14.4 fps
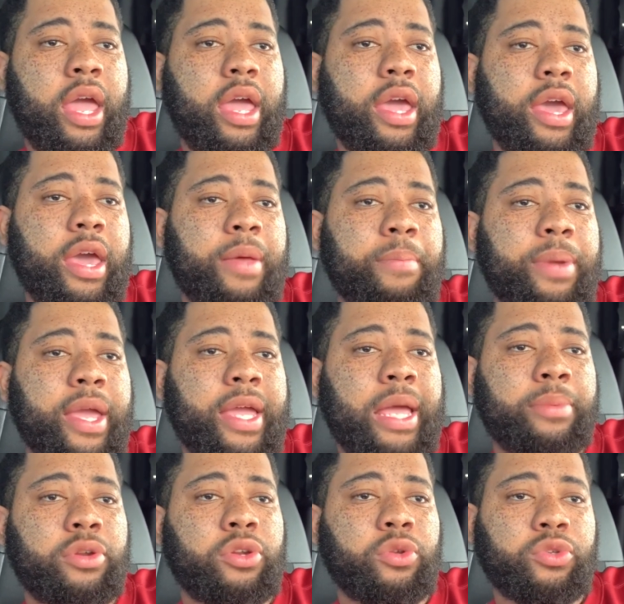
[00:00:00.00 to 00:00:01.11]
and being
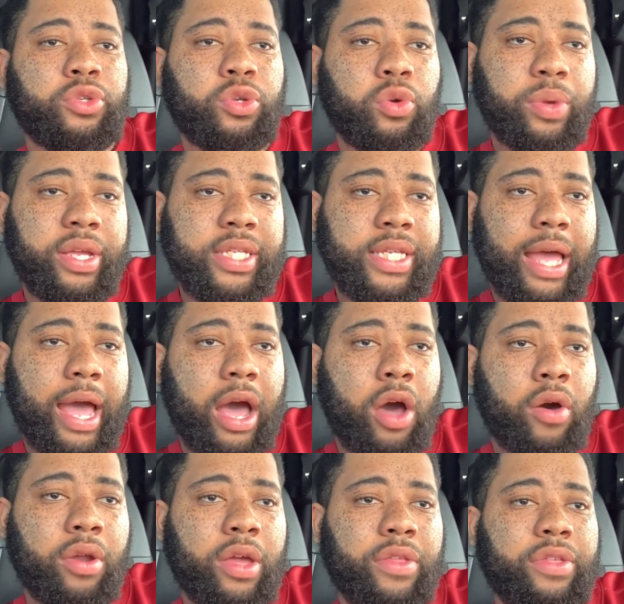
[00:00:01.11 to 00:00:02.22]
able to do 2 weeks
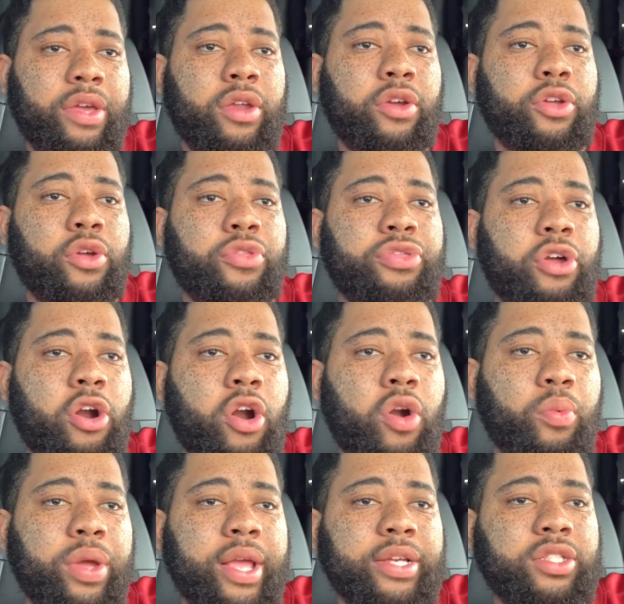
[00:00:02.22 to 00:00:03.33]
out, and then on your
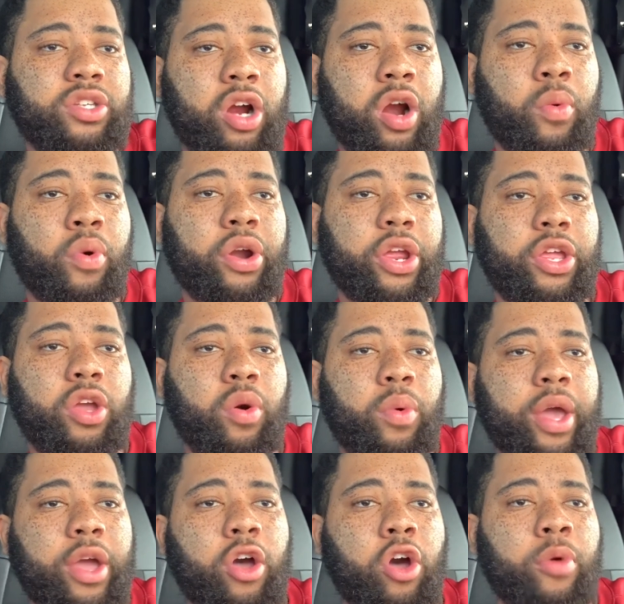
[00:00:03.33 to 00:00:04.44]
third week start working your
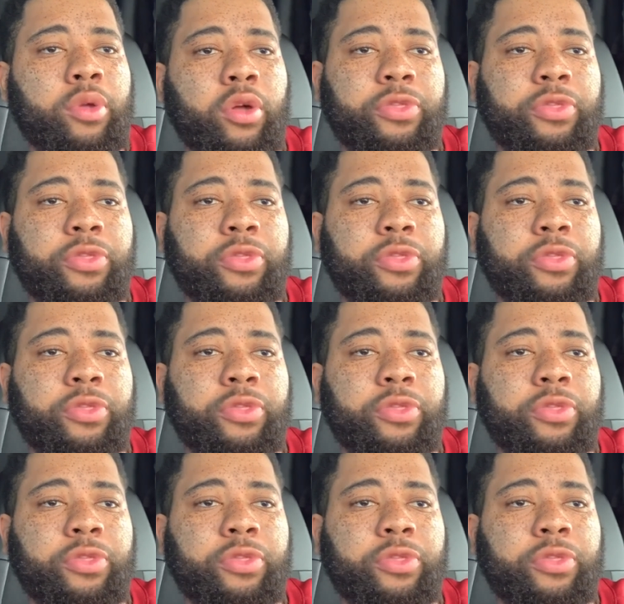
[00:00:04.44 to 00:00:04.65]
way home.